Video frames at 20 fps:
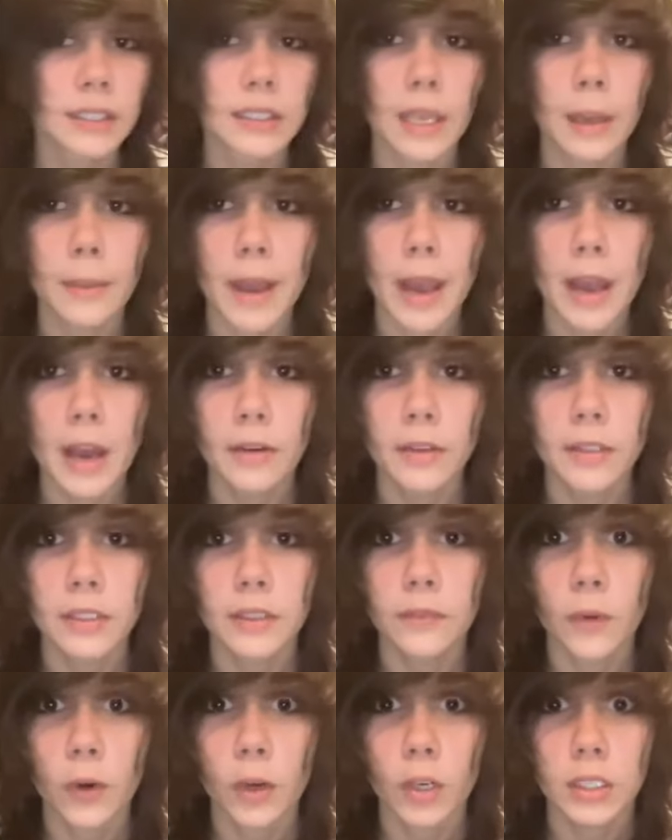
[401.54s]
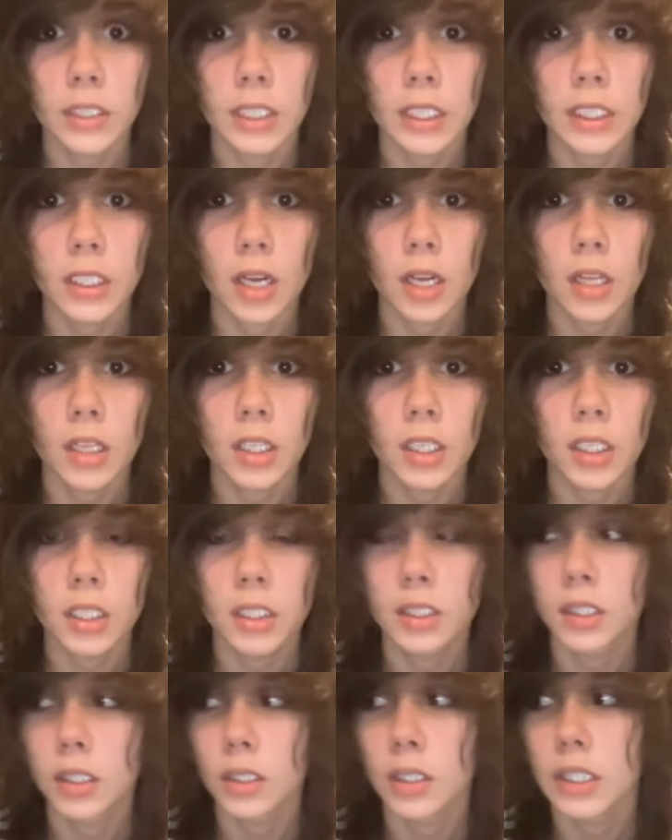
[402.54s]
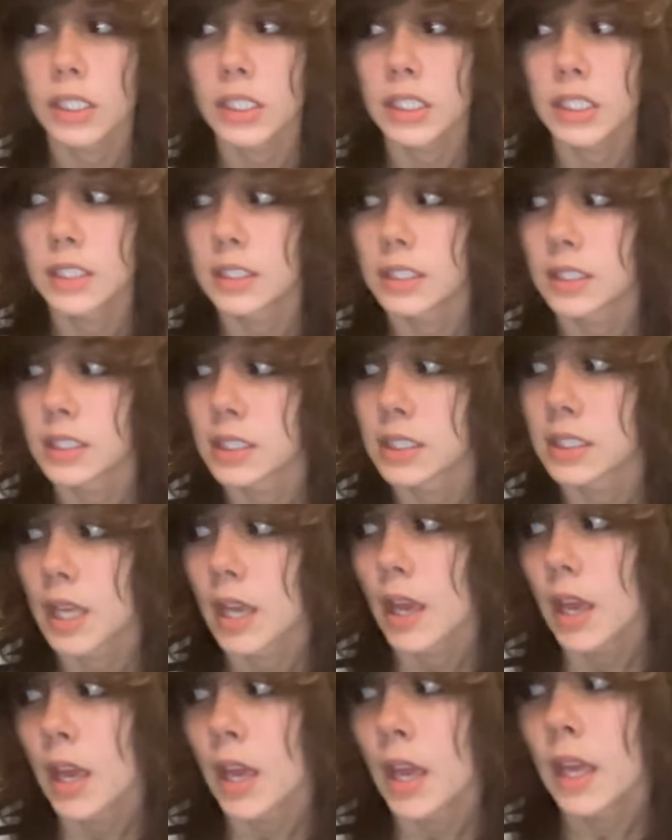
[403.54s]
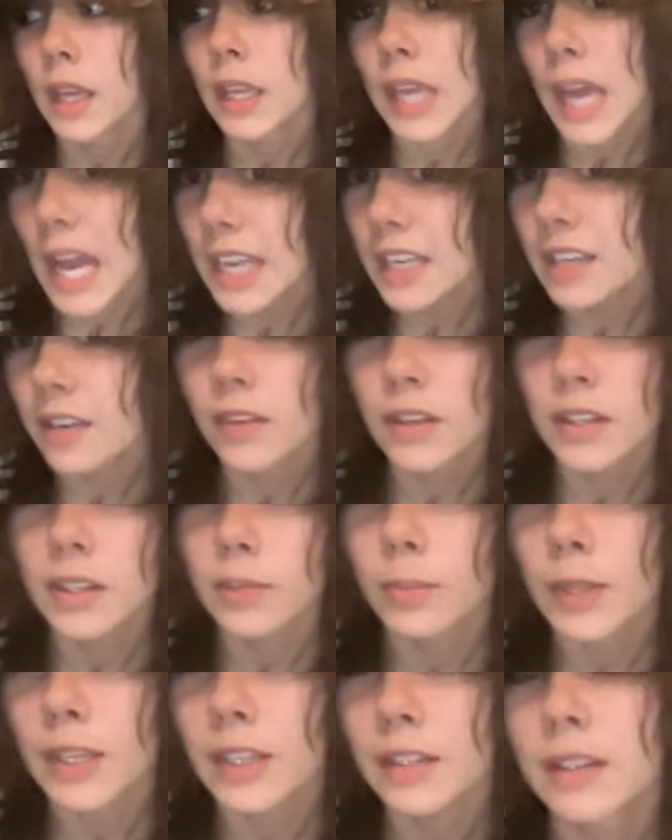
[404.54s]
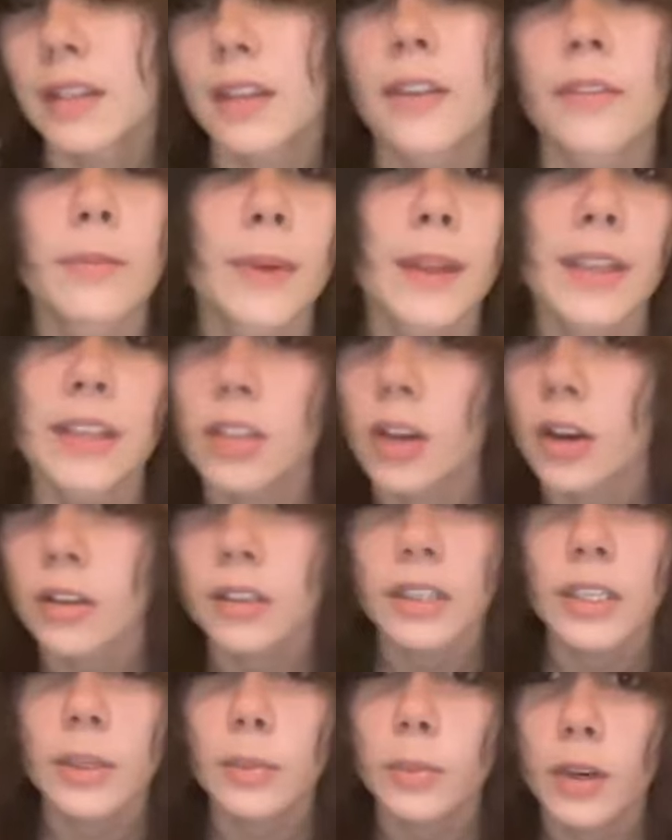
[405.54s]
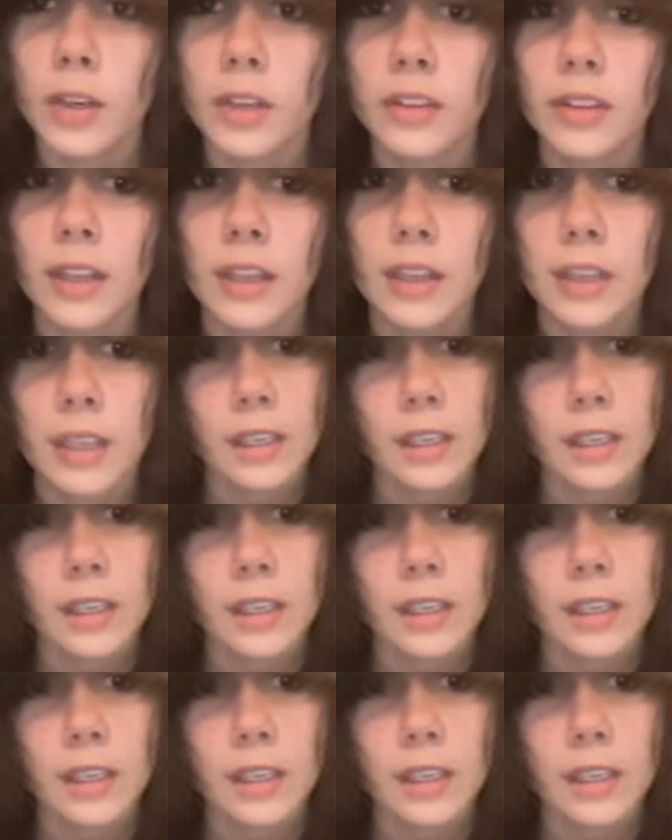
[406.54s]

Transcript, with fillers: somehow it was fourteen dollars, which is kind of expensive but totally worth it.